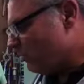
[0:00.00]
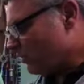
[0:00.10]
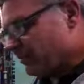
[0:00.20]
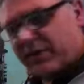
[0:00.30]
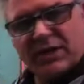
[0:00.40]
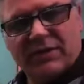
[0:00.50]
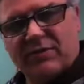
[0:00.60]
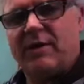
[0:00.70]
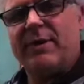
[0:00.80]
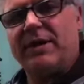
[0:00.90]
Well,
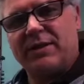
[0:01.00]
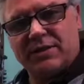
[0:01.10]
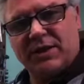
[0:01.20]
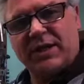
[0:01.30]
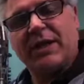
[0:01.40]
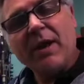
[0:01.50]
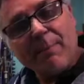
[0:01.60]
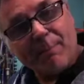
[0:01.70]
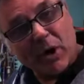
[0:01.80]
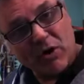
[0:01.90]
these come out of the jig
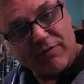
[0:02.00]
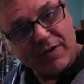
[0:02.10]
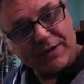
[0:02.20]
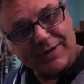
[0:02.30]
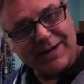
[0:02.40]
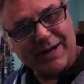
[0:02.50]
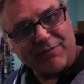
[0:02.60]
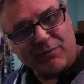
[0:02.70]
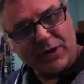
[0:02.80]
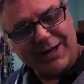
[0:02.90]
perfect
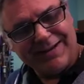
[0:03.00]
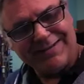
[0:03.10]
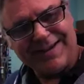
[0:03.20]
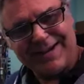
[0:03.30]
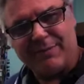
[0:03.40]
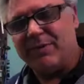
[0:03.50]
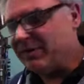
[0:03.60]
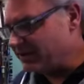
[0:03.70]
every time.